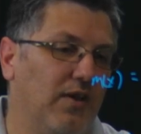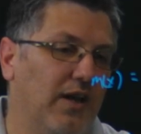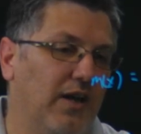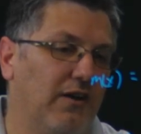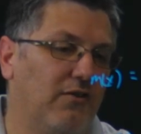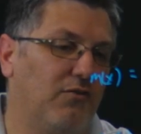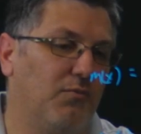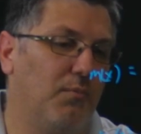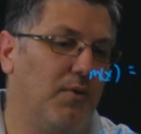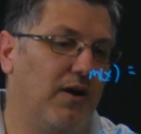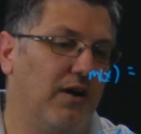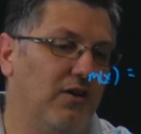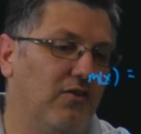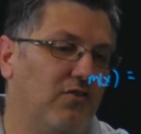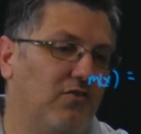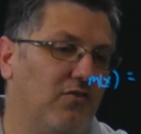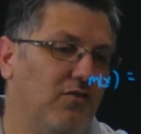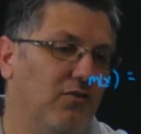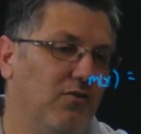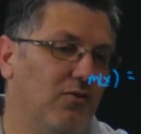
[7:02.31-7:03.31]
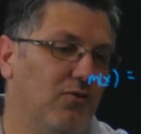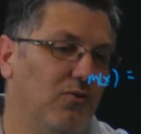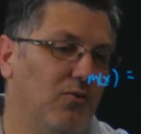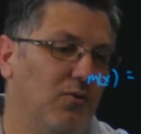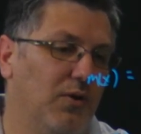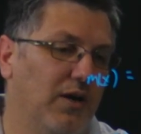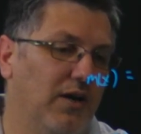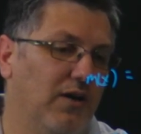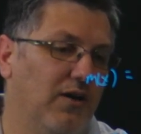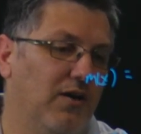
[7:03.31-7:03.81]
x minus
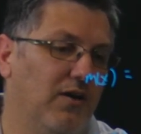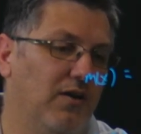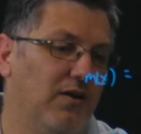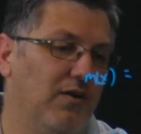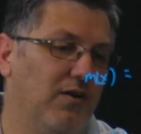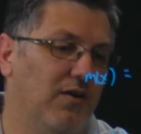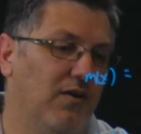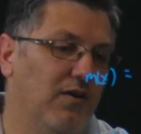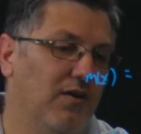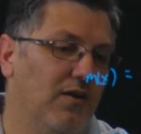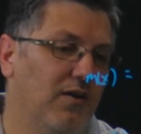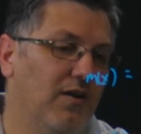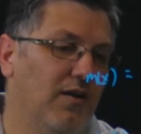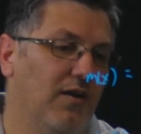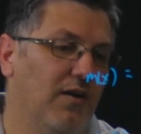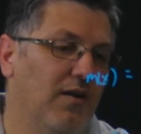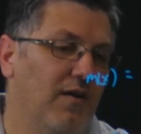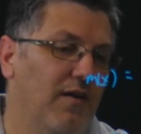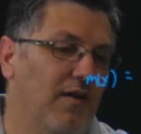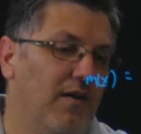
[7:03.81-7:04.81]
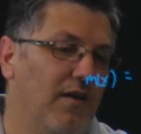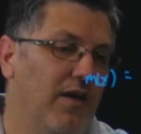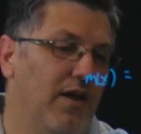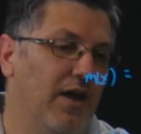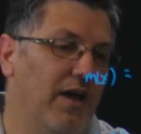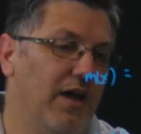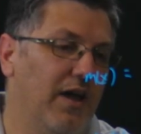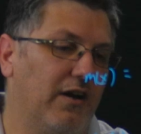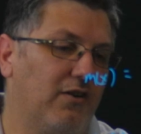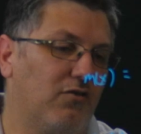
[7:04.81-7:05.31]
2 and
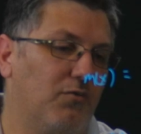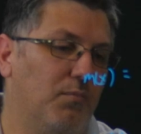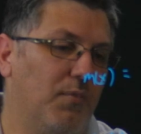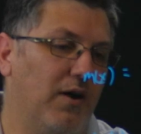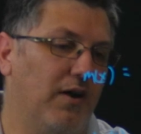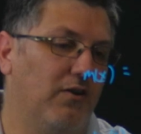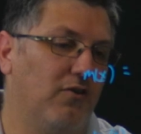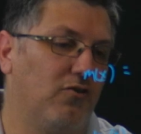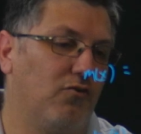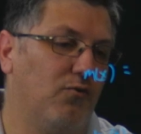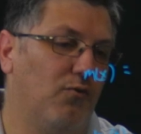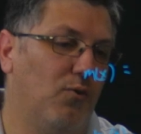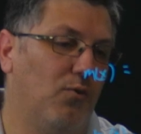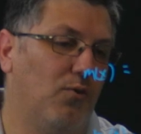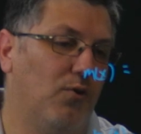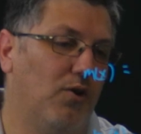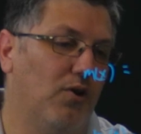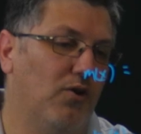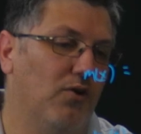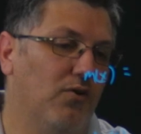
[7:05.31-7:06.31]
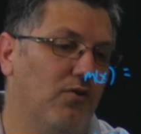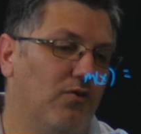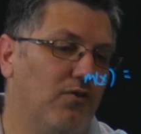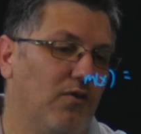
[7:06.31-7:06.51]
x minus 4.